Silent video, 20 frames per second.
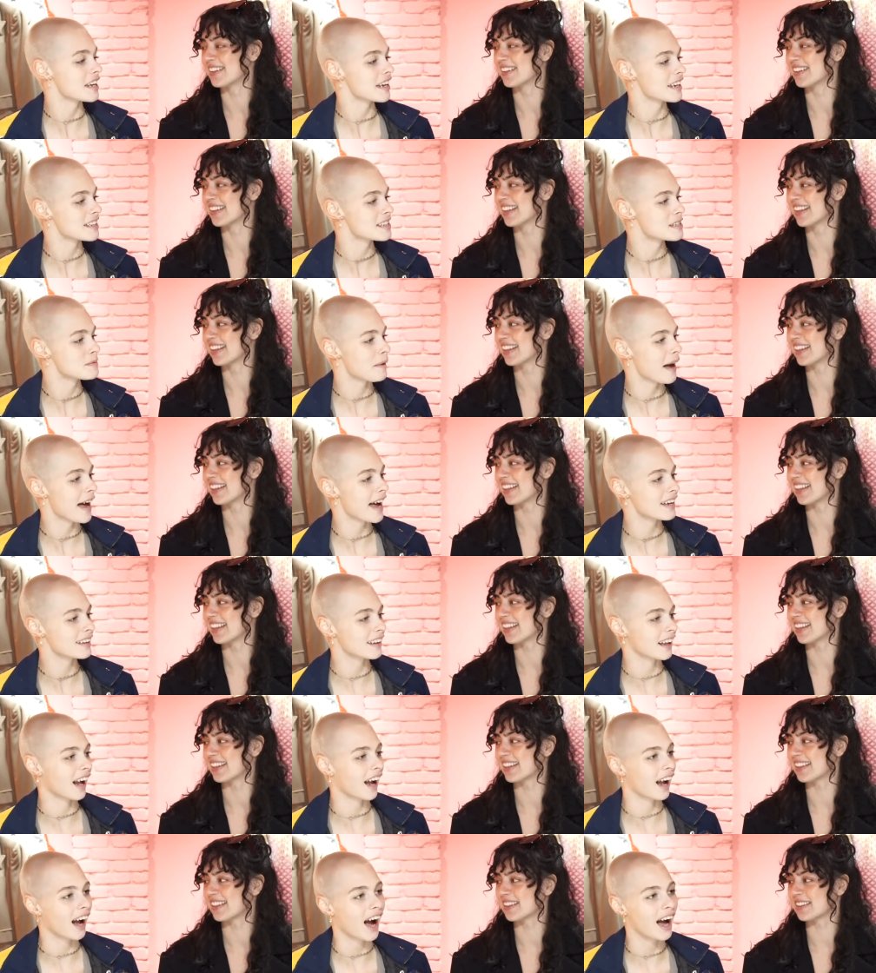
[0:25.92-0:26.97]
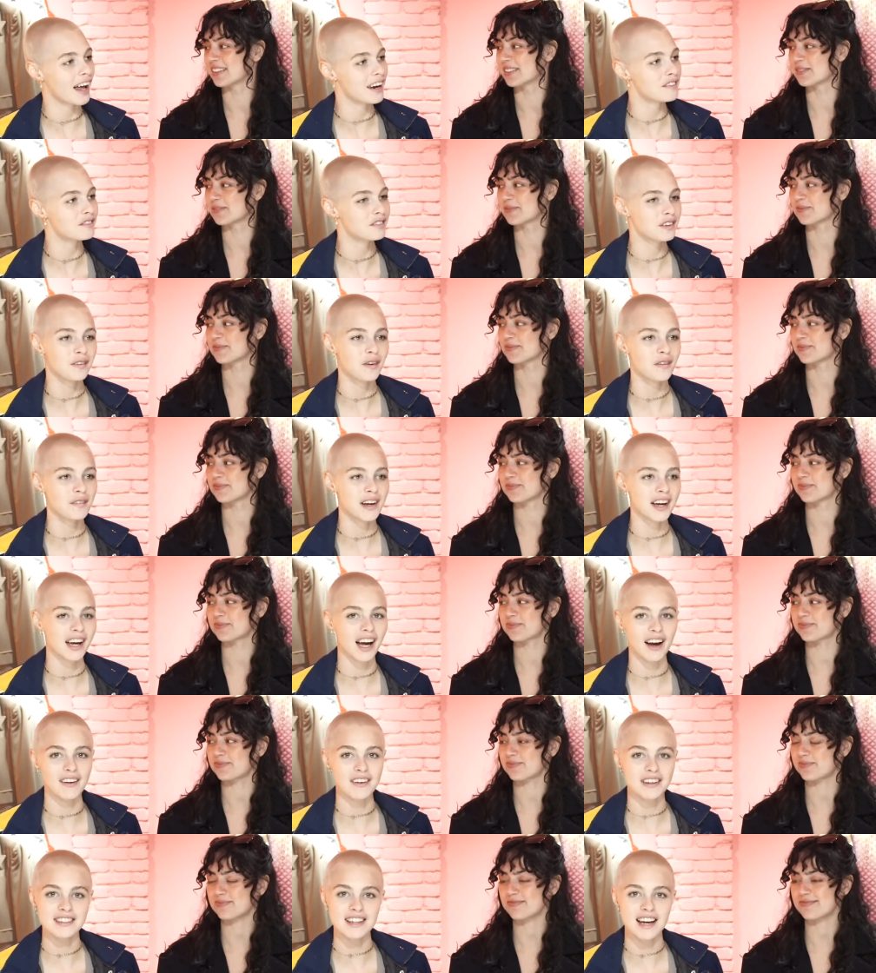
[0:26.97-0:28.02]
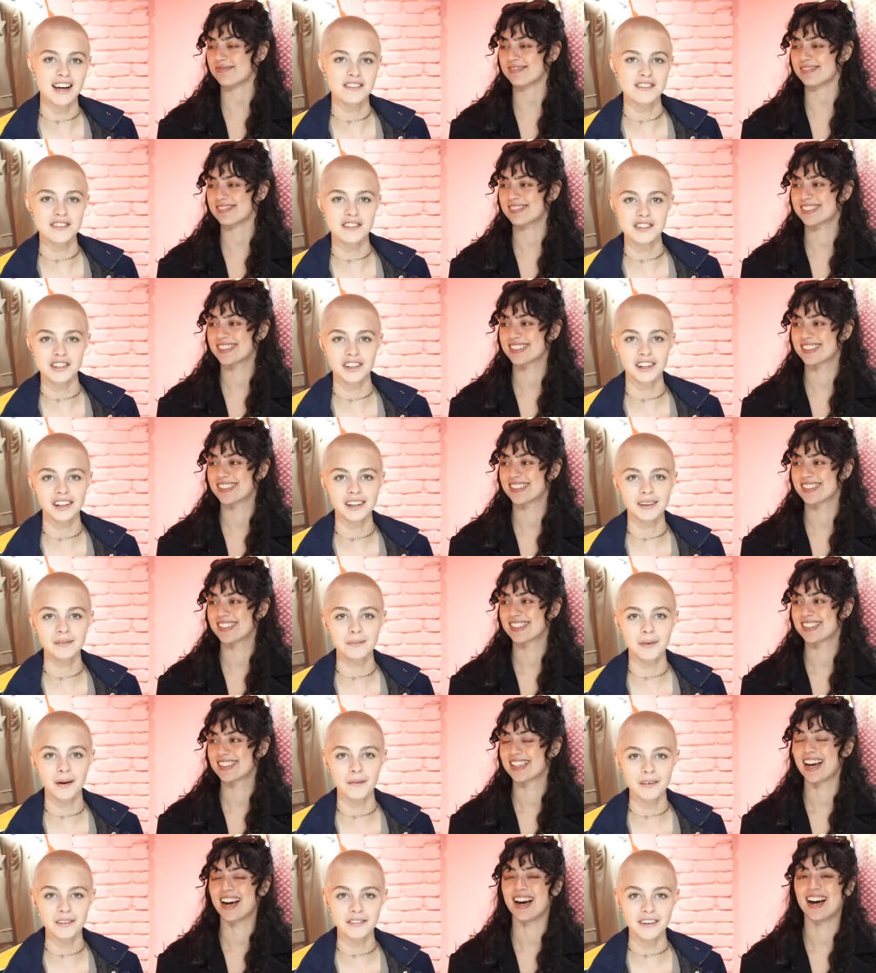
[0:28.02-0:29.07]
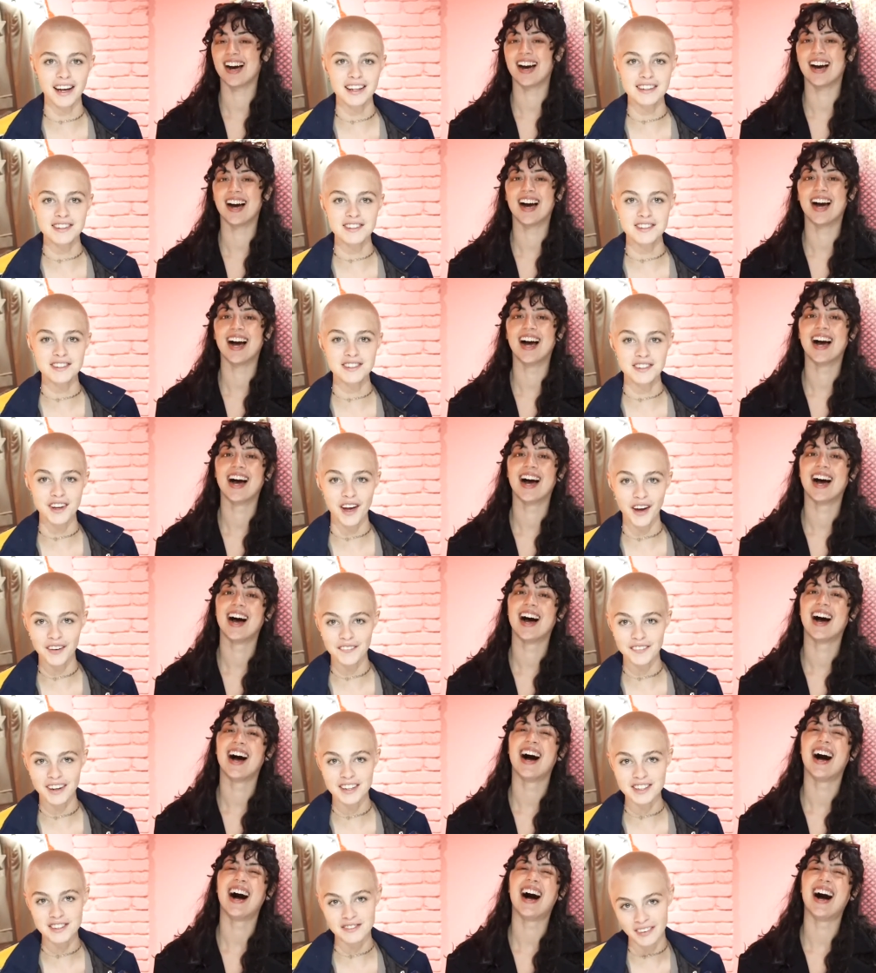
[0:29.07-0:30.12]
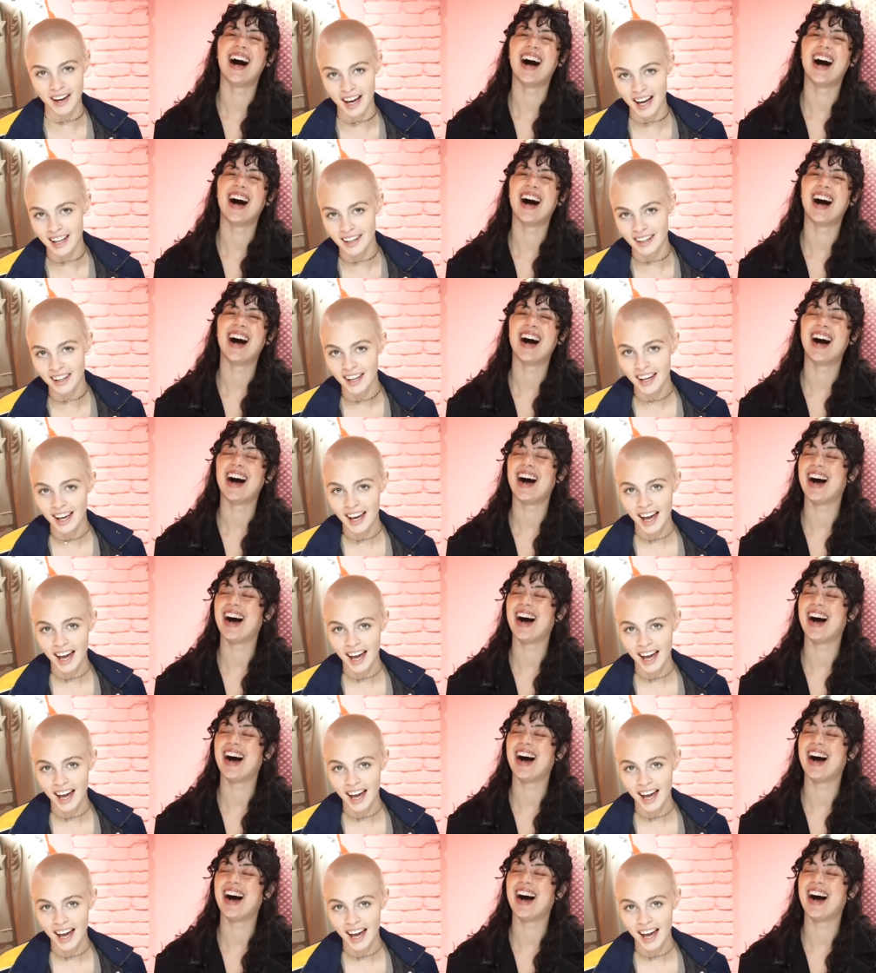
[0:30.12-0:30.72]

Speaker 1: to expect, like I kind of knew what we were coming down to do, but we've had so much fun